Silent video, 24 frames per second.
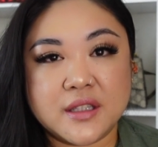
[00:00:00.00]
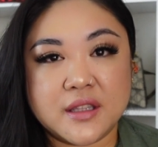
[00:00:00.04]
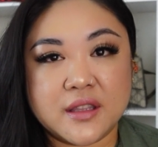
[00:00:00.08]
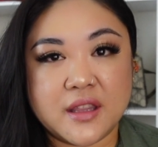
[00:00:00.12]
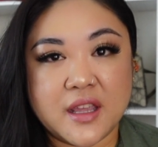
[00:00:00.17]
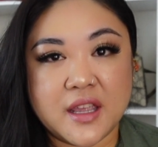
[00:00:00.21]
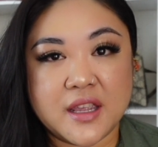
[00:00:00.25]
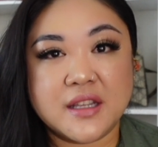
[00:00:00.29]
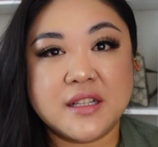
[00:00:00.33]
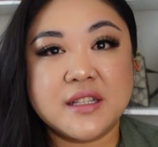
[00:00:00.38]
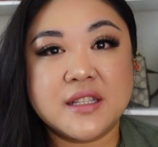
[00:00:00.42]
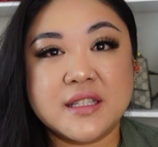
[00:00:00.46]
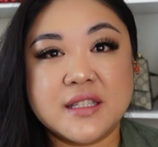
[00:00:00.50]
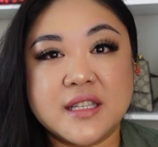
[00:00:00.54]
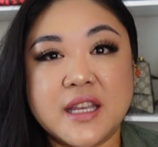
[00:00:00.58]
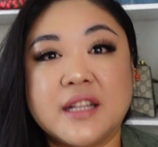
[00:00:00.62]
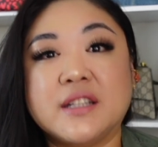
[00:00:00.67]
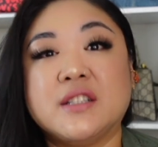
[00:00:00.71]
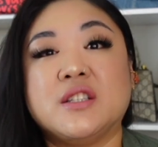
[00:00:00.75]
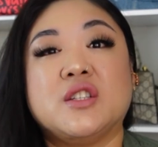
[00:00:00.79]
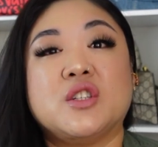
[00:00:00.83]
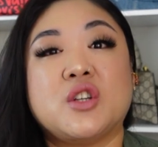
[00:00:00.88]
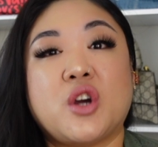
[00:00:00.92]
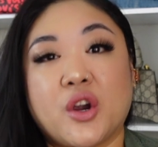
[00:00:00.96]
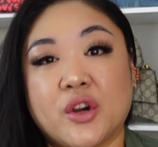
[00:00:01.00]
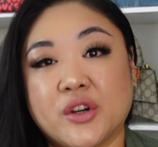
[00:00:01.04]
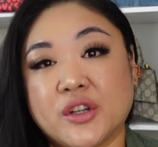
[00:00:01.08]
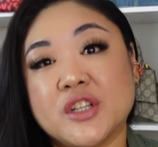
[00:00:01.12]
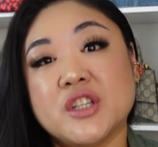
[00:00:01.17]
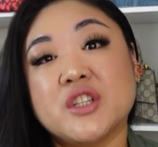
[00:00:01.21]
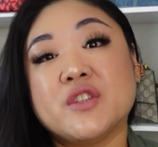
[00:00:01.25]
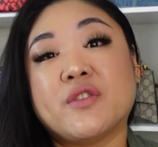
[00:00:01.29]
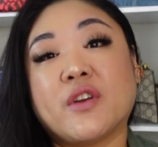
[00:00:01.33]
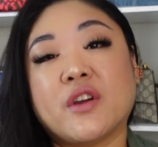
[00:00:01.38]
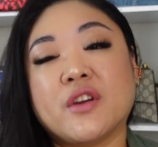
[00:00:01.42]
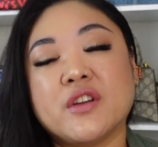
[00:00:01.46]
things tend to
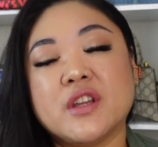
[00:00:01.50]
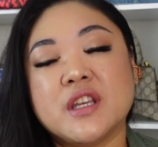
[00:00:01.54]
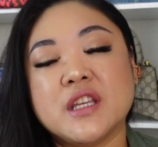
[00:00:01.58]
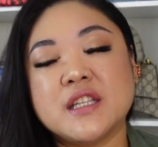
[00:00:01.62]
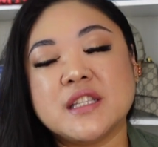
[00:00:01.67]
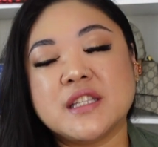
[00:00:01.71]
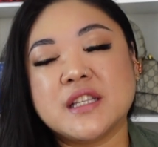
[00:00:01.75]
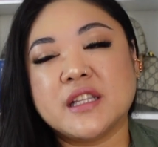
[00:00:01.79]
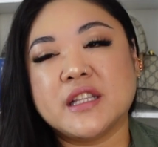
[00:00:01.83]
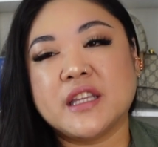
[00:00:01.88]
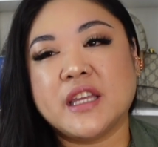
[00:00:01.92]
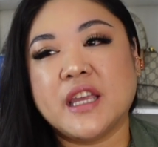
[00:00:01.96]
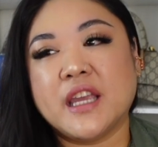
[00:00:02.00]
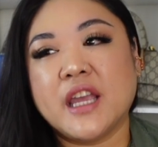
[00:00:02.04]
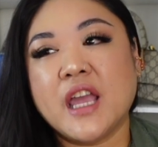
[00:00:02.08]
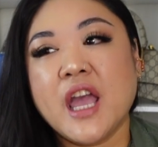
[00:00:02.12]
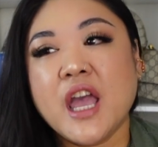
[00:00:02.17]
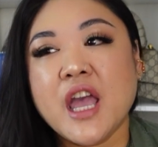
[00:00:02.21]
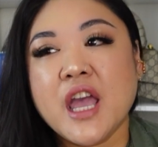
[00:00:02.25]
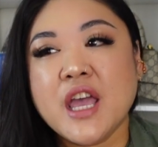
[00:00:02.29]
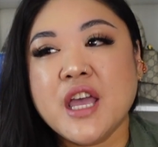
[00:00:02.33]
tarnish very easily.